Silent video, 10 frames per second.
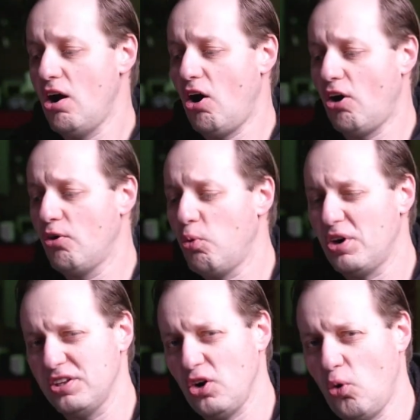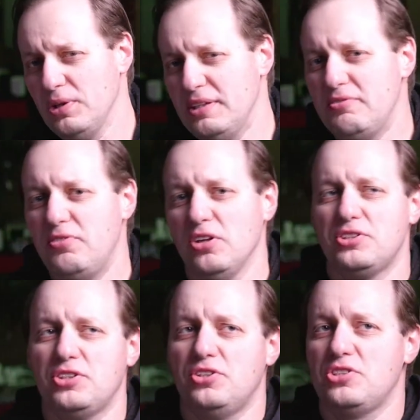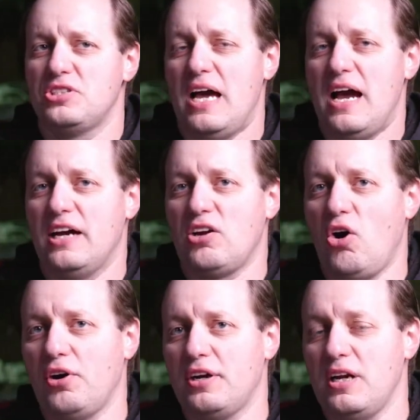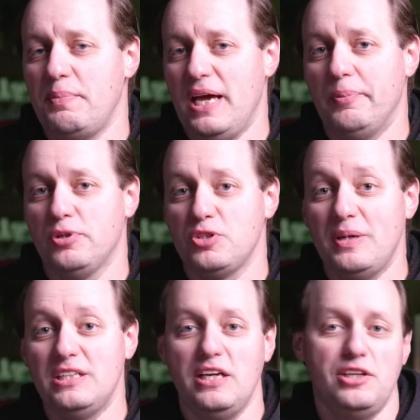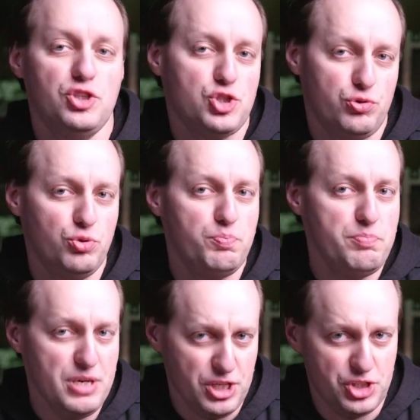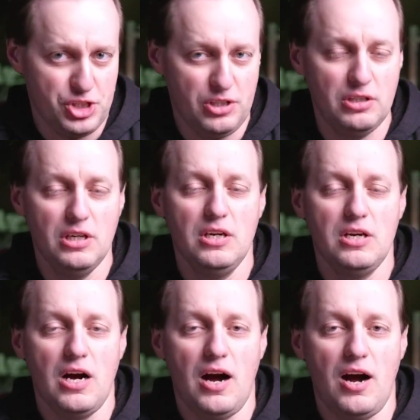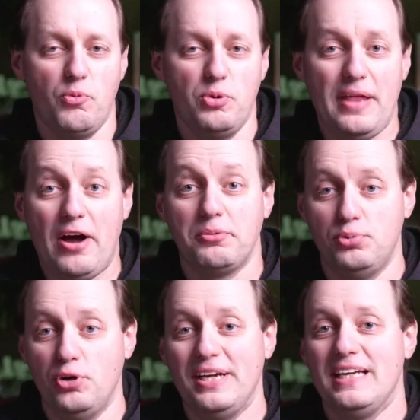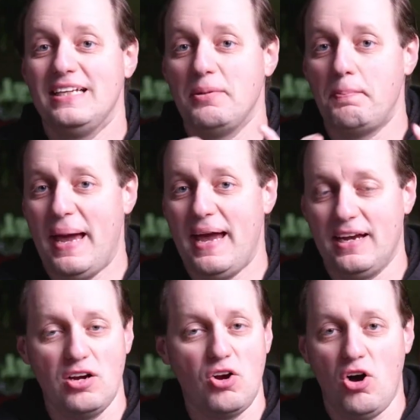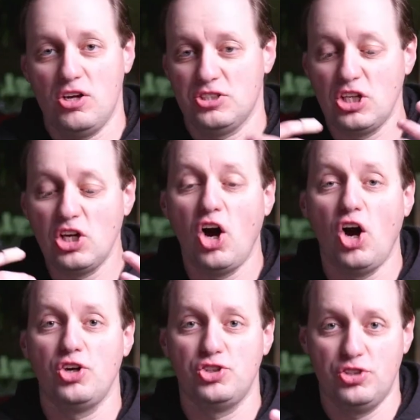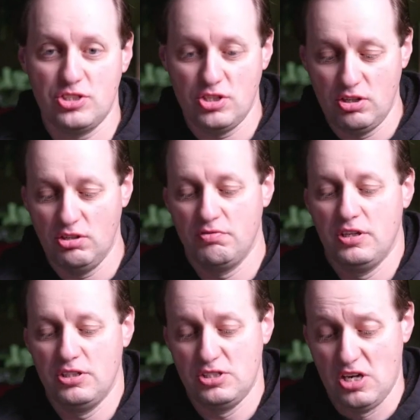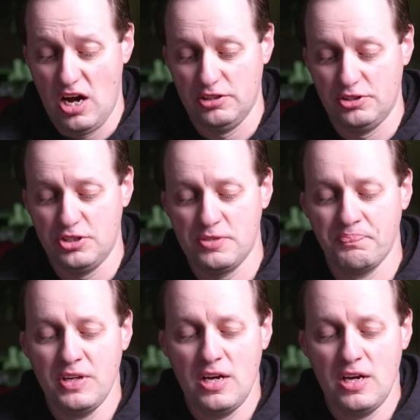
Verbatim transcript: are one of the only filters that are going to be able to maintain a true picture uh, without breaking the bank and costing hundreds of dollars.